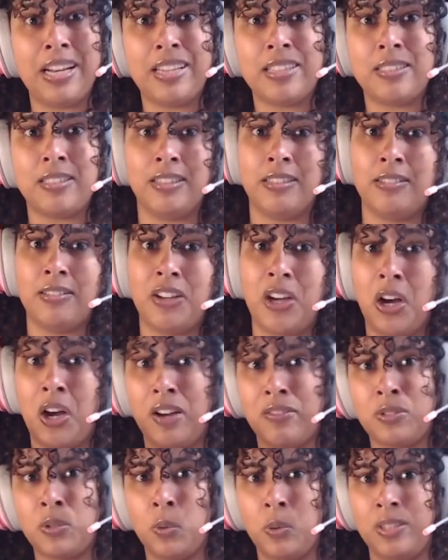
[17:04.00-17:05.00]
lesson
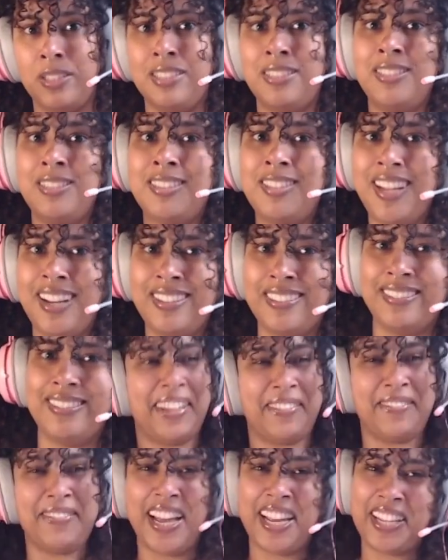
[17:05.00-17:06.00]
after all this is done.
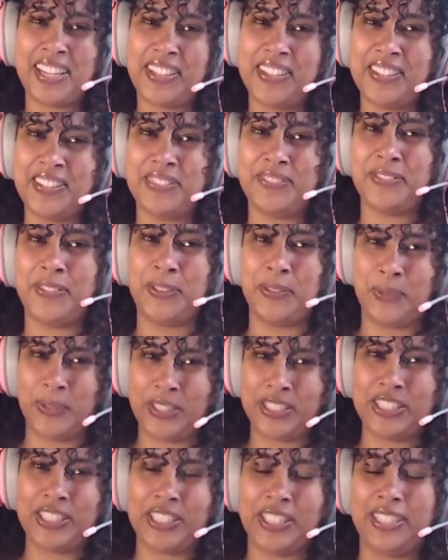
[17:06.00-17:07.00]
Thank you for
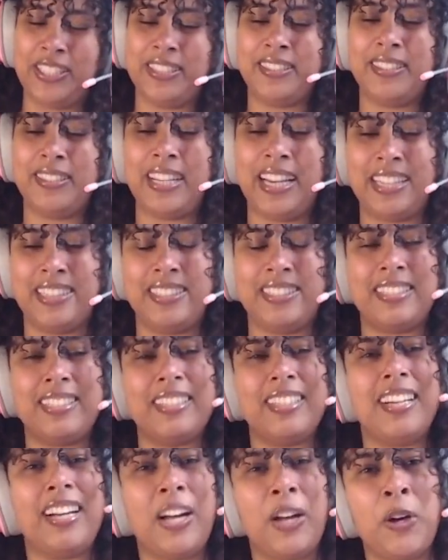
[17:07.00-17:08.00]
watching, and
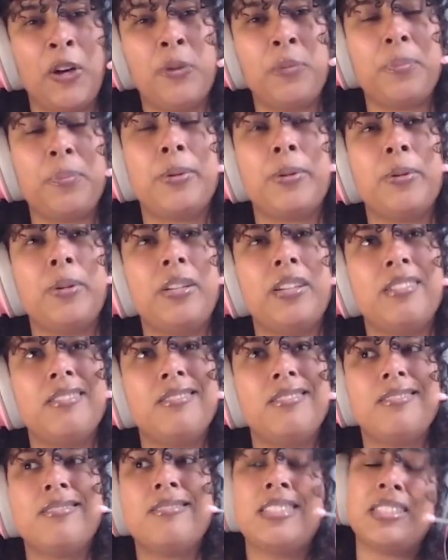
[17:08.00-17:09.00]
I hope
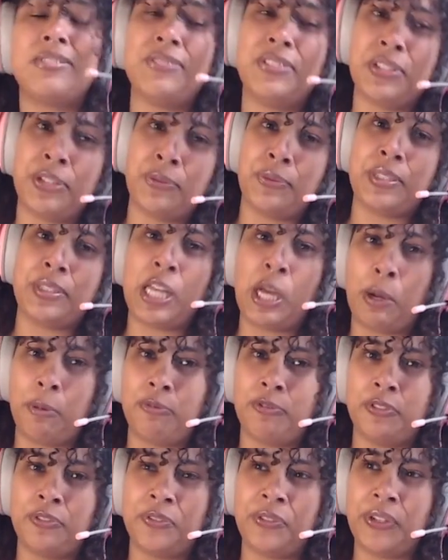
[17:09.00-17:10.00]
this video was
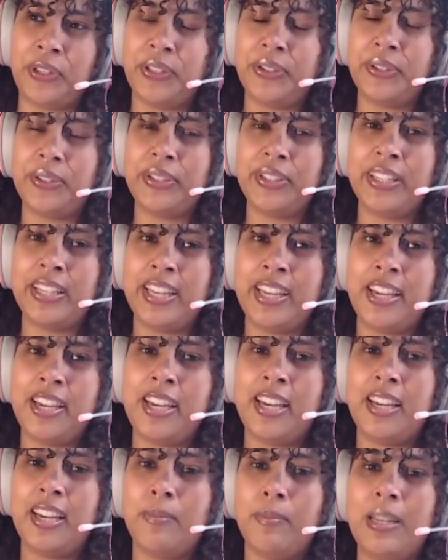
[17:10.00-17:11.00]
helpful for you.
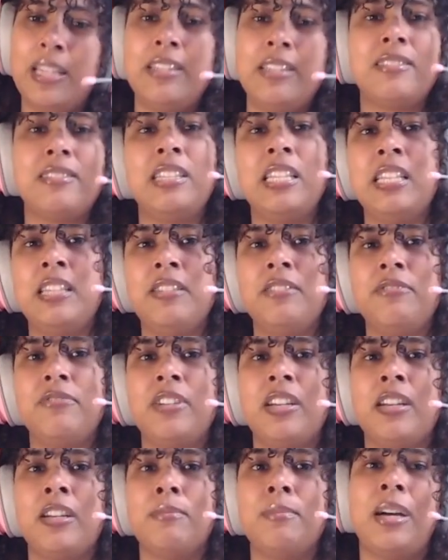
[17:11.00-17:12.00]
Please leave
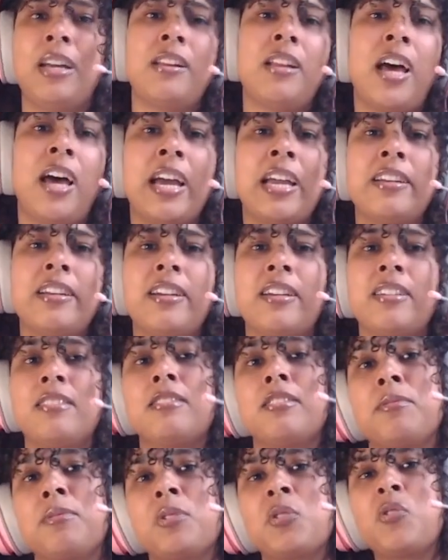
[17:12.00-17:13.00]
a like and
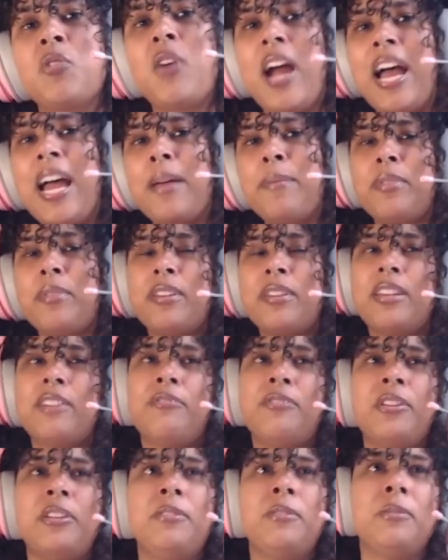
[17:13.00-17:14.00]
subscribe
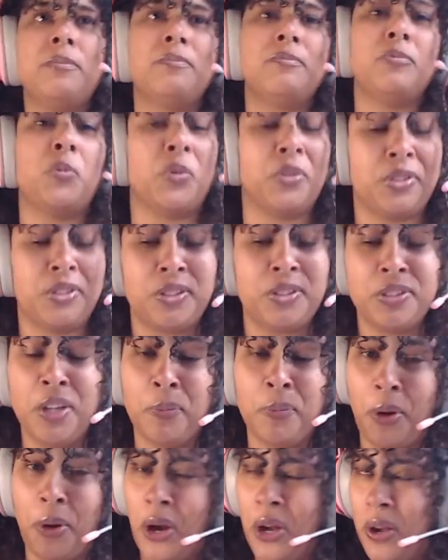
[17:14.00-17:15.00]
if you want to.
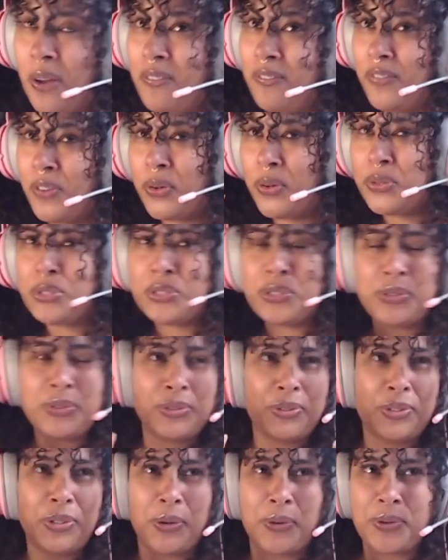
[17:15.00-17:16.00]
I'm not going to force you,
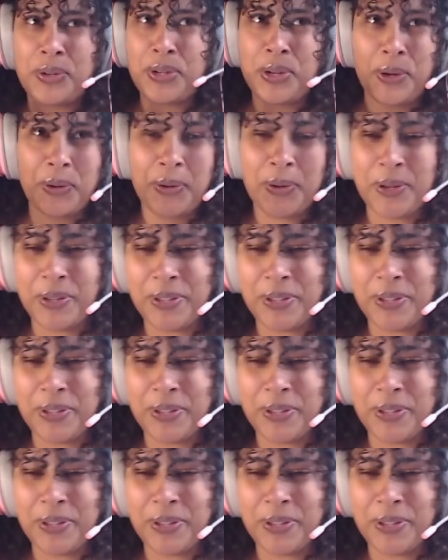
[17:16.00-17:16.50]
you know.